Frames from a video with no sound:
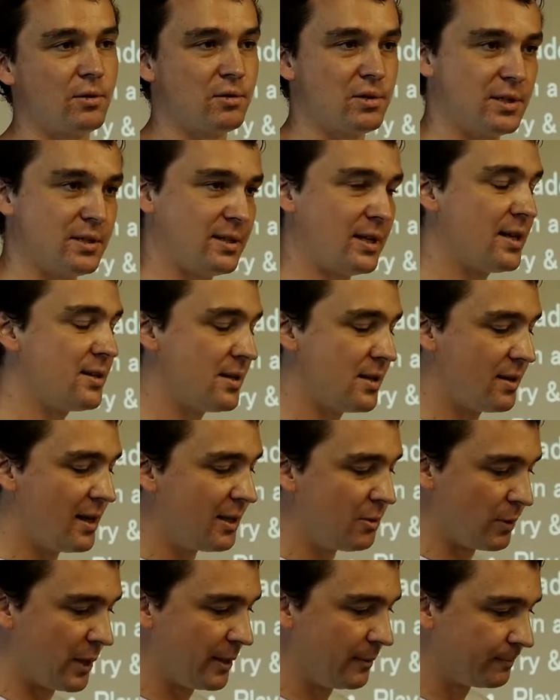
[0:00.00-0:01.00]
just test it
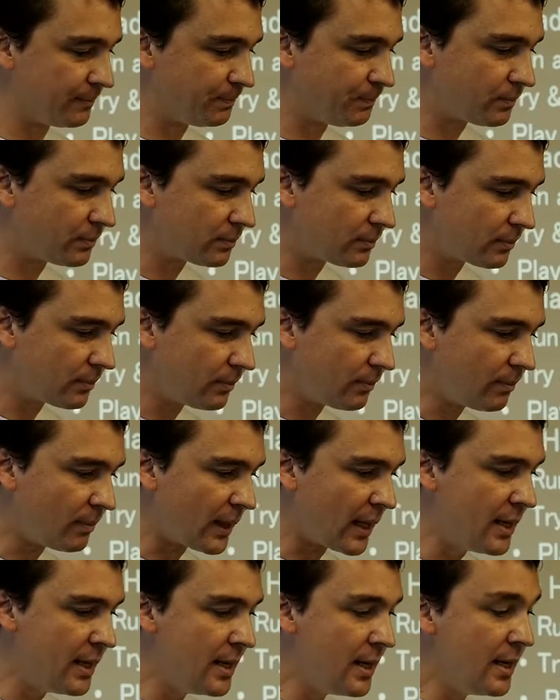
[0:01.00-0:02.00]
that way.
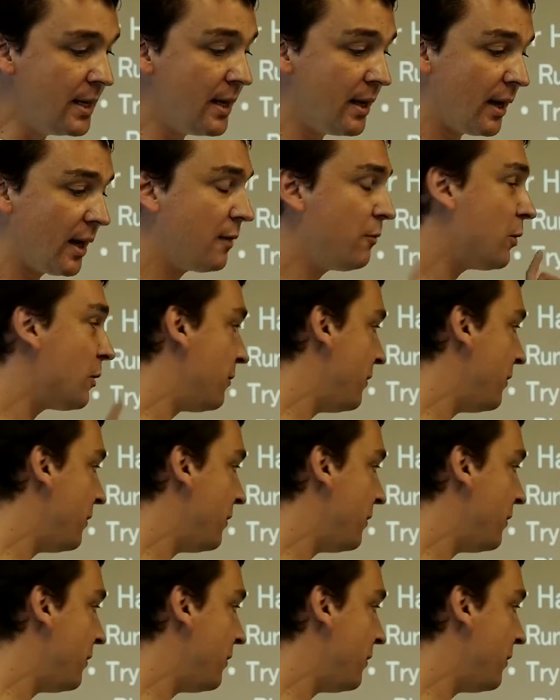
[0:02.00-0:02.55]
And for